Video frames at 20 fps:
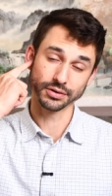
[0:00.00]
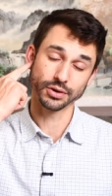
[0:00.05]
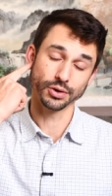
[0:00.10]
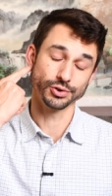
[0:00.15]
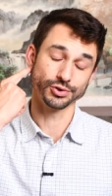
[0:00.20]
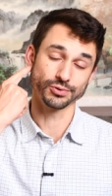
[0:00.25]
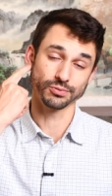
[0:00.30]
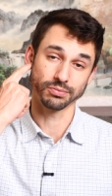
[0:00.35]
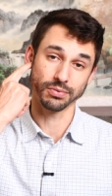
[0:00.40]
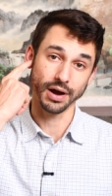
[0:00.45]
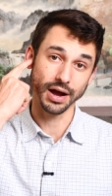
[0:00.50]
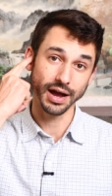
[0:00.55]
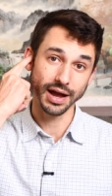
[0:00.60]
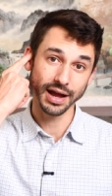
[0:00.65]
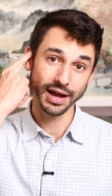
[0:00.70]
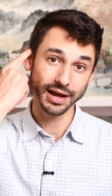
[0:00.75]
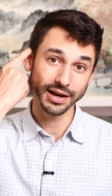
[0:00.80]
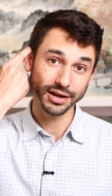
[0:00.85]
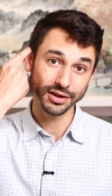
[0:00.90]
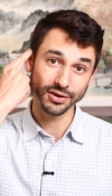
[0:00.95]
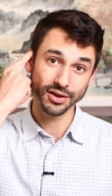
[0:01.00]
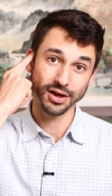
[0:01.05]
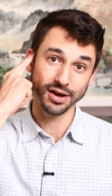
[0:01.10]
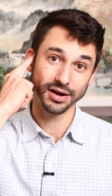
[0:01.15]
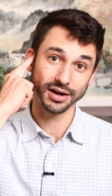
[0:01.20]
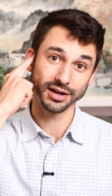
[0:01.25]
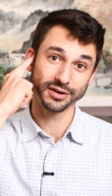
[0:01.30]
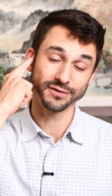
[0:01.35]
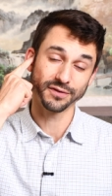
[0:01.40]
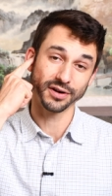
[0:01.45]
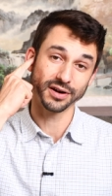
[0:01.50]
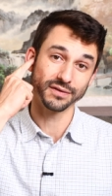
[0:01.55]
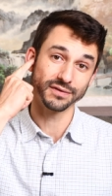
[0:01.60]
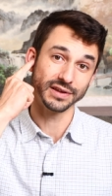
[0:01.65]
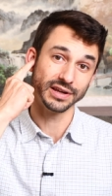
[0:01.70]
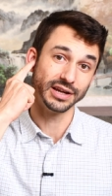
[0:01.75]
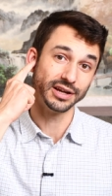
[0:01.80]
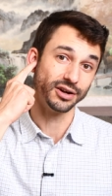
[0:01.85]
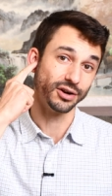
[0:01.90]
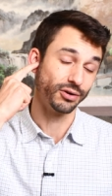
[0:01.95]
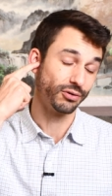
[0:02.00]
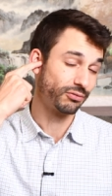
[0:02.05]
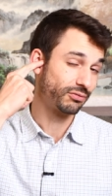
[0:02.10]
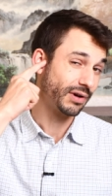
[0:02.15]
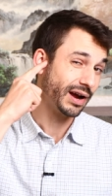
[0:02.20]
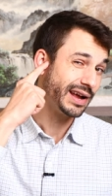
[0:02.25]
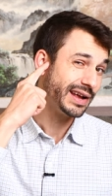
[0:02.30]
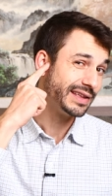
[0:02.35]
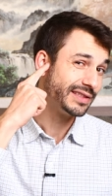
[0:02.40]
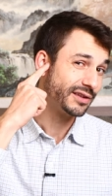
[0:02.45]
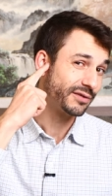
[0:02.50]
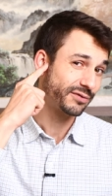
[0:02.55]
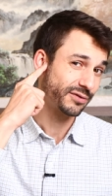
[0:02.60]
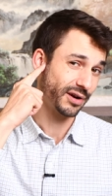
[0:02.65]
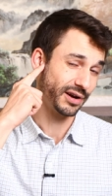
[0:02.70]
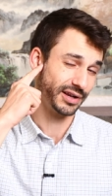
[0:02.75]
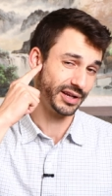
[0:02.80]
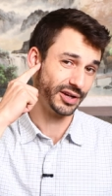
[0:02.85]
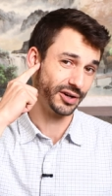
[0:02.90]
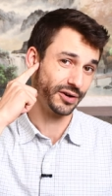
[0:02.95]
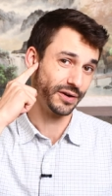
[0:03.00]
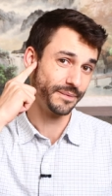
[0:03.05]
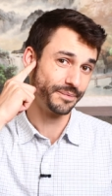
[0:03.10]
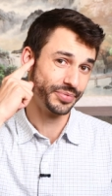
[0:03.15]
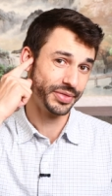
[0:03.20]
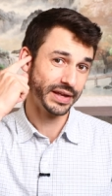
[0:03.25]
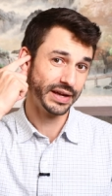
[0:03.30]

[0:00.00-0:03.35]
goes right along in front of the ear, right in the front here.